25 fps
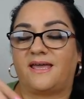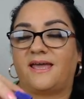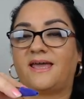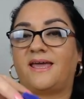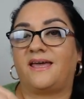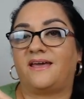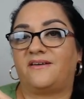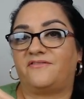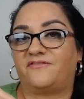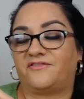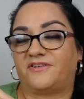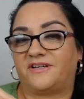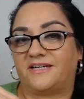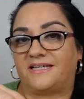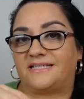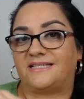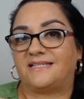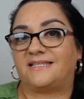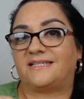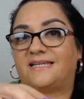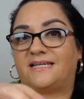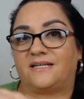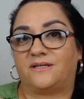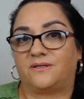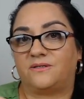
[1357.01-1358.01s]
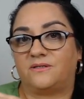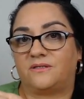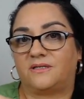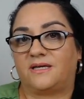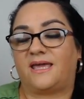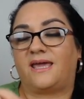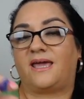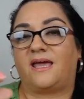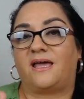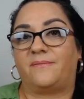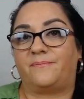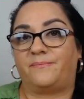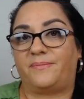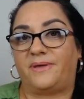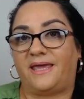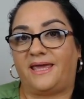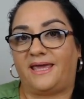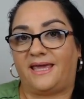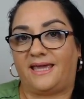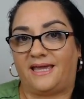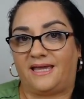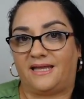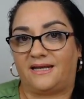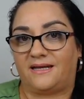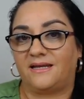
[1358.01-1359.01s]
every single
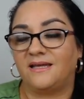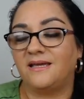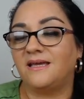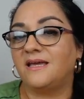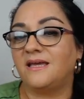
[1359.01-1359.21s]
campaign.